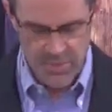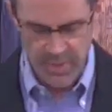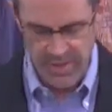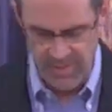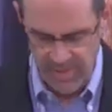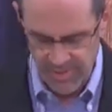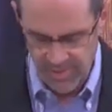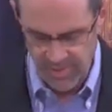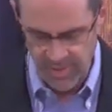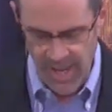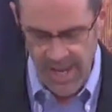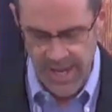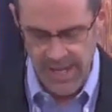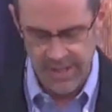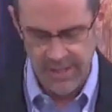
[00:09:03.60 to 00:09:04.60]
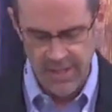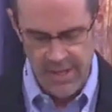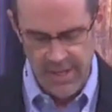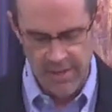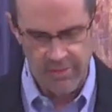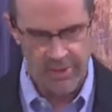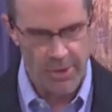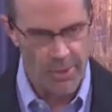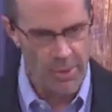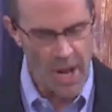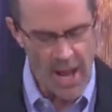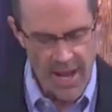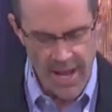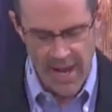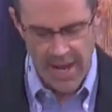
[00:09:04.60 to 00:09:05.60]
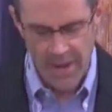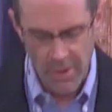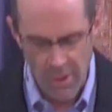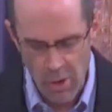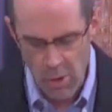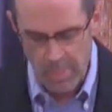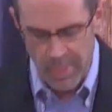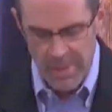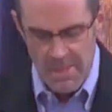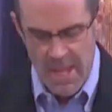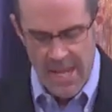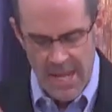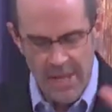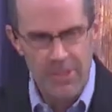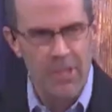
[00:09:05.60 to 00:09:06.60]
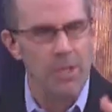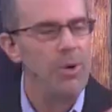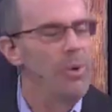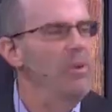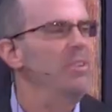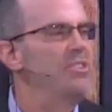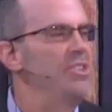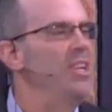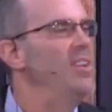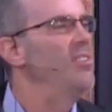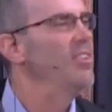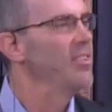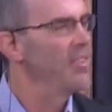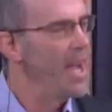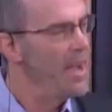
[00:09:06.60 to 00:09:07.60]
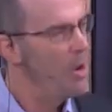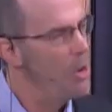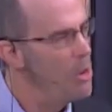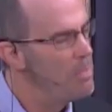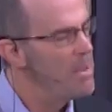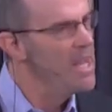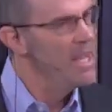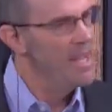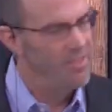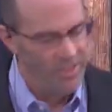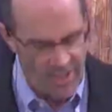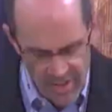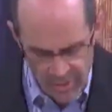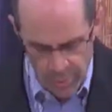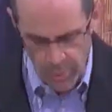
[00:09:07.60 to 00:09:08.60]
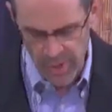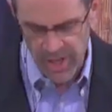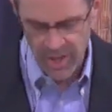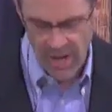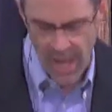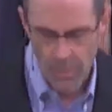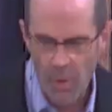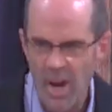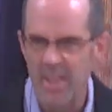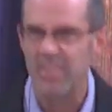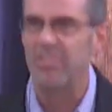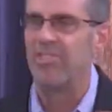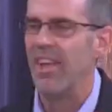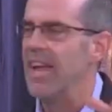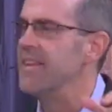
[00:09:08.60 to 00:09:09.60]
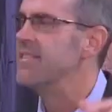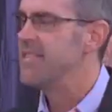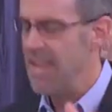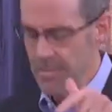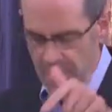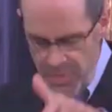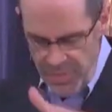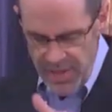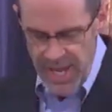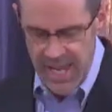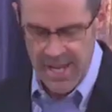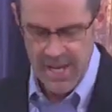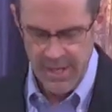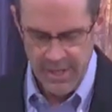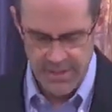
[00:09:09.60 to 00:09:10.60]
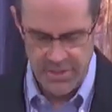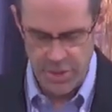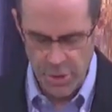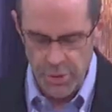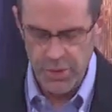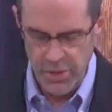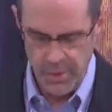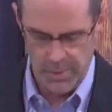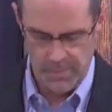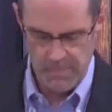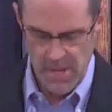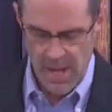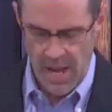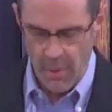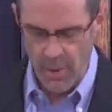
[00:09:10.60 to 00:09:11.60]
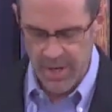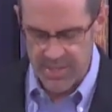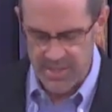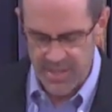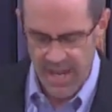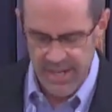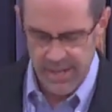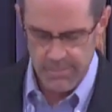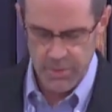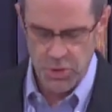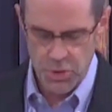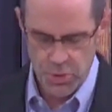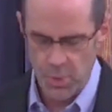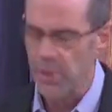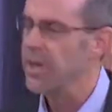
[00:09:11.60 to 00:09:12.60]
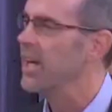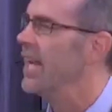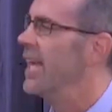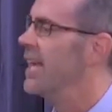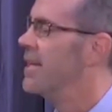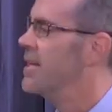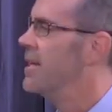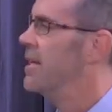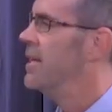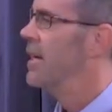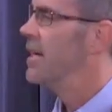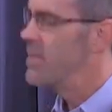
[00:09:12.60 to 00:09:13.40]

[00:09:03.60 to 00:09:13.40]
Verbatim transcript: just sang. And so I, I hope in the Lord Jesus, I hope it's his will. I want to send Timothy to you, I want to send him shortly. I just